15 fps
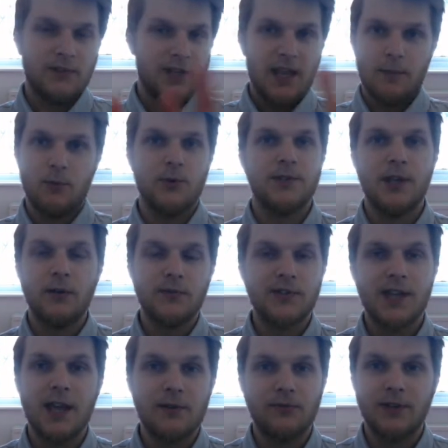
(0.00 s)
keep yourself
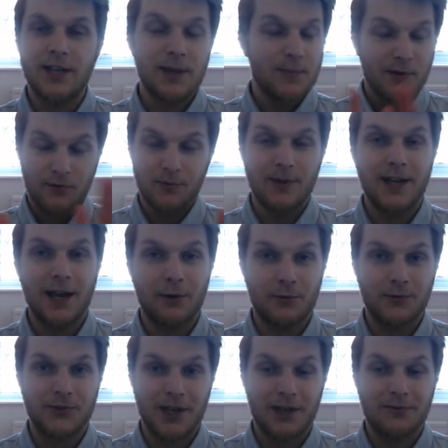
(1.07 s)
safe and keep everybody
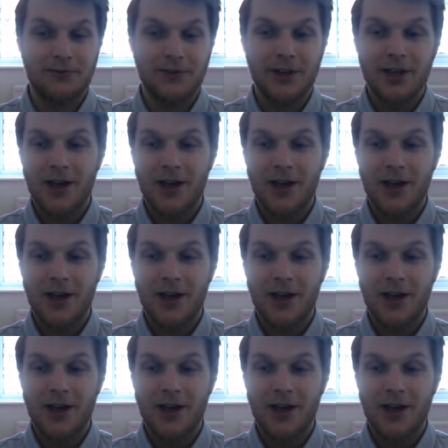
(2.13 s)
else safe.